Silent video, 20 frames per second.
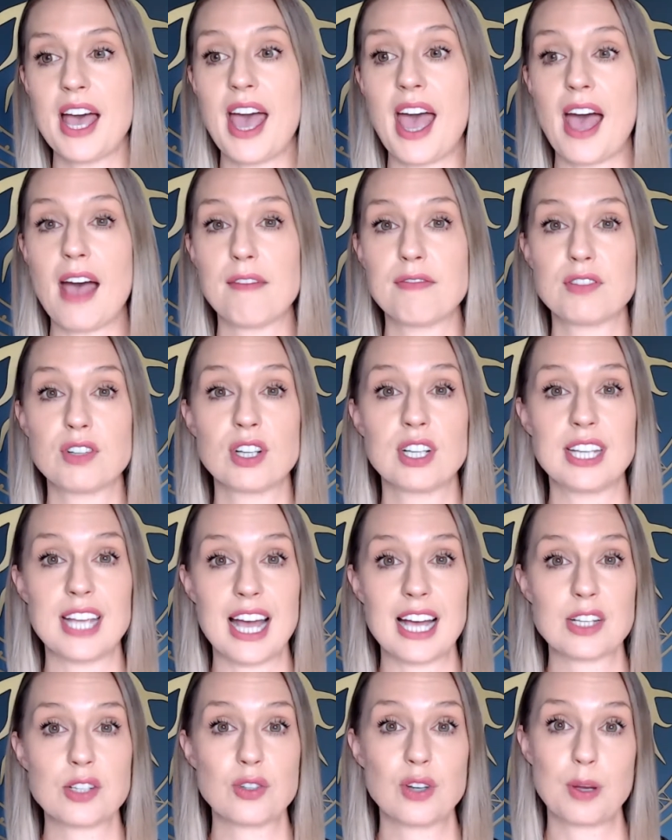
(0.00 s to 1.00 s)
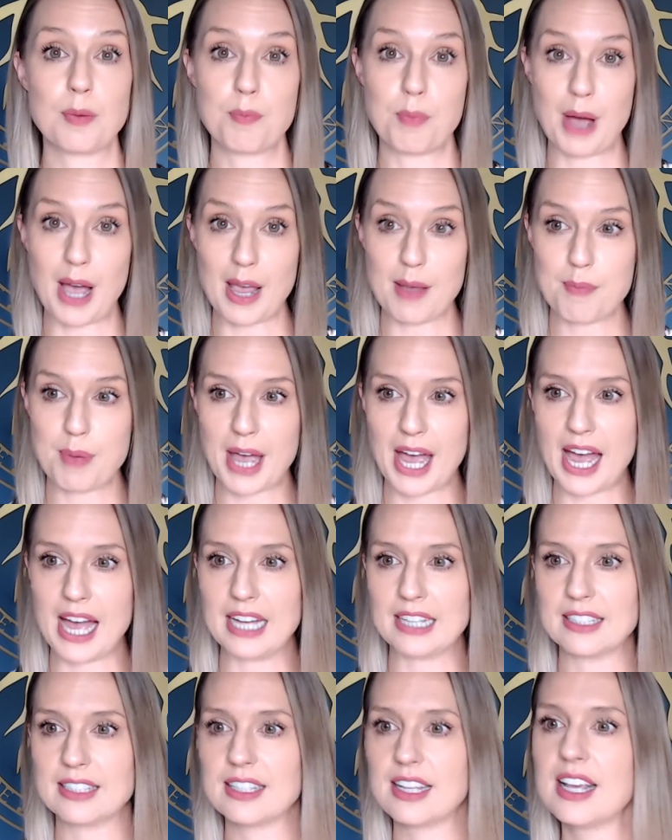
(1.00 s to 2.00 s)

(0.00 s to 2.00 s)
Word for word: After Gastric Bypass